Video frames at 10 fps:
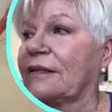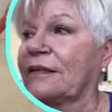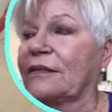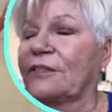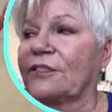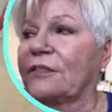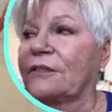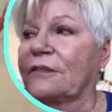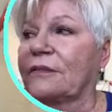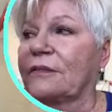Shh.
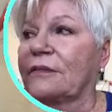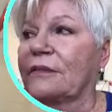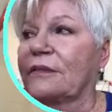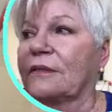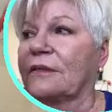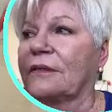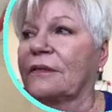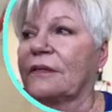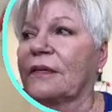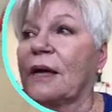
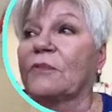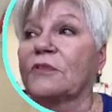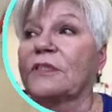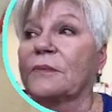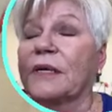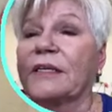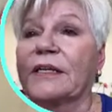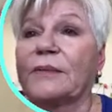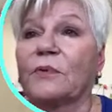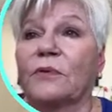I'm going to tell my
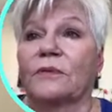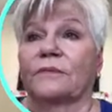neighbor.